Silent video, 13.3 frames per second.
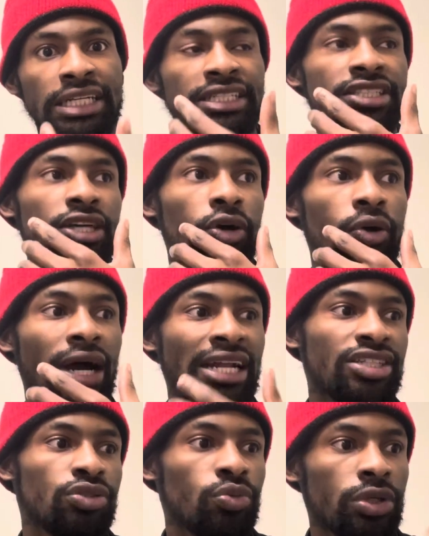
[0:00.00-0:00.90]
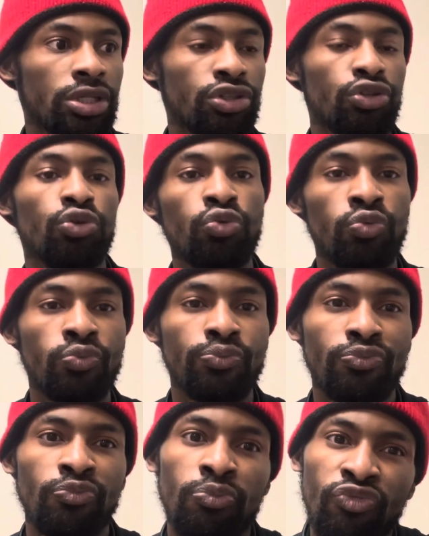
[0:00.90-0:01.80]
So I just want to do
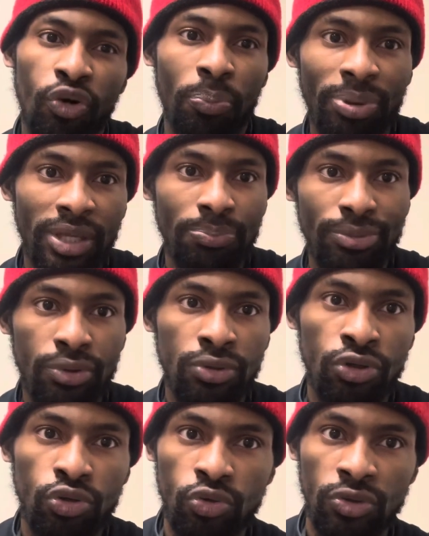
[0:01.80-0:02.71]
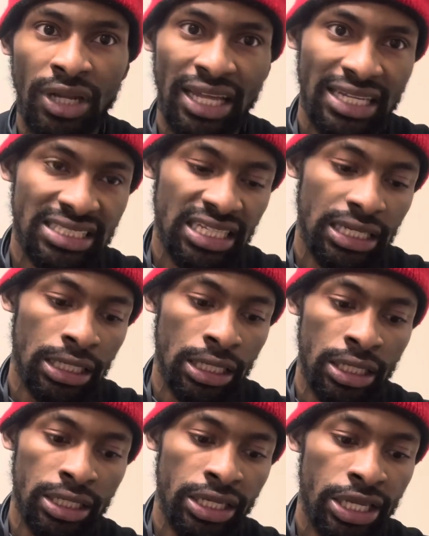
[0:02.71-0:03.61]
for people who, like I said,
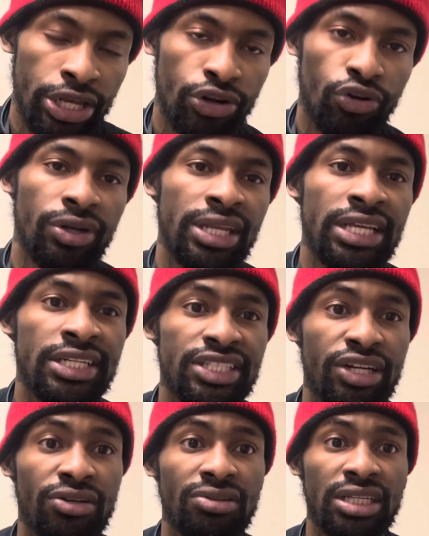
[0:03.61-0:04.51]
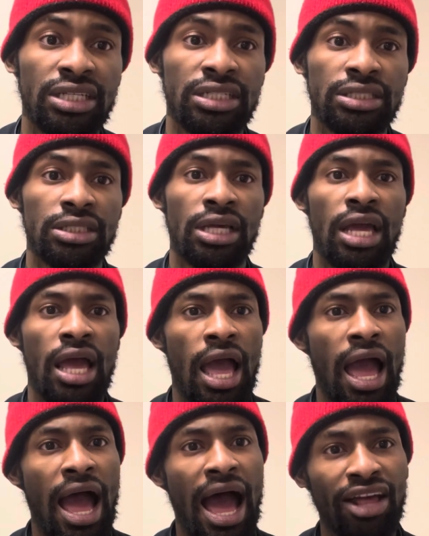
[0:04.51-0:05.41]
in need or need certain things.
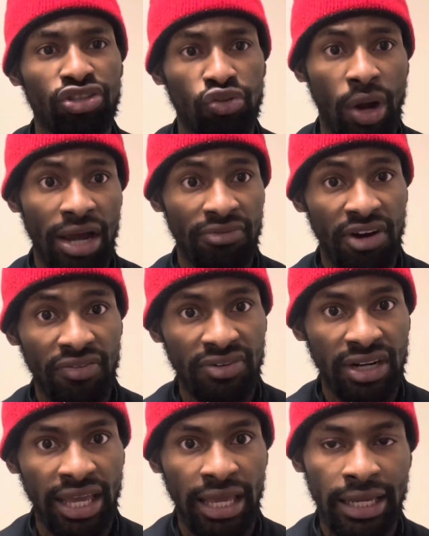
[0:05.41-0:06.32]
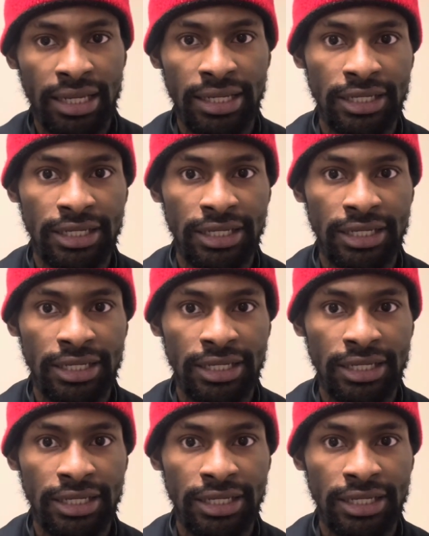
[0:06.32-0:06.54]
I thrive off of that.